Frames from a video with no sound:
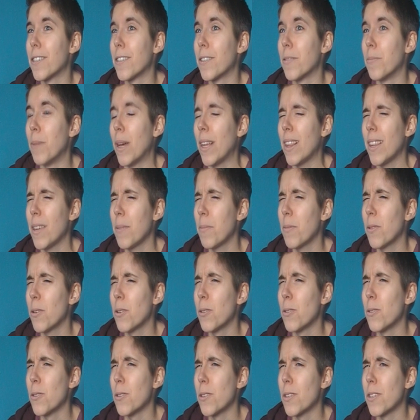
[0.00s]
Mainly
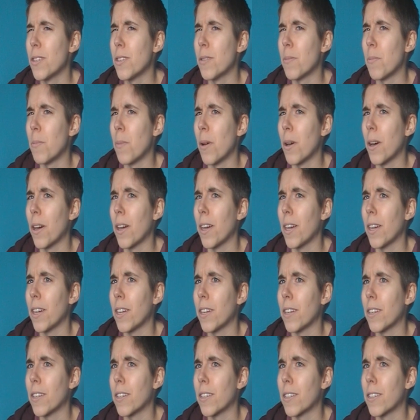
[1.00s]
because
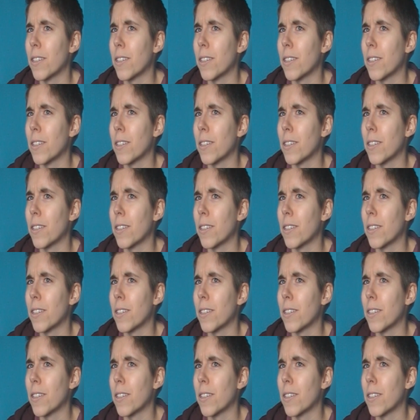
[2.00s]
my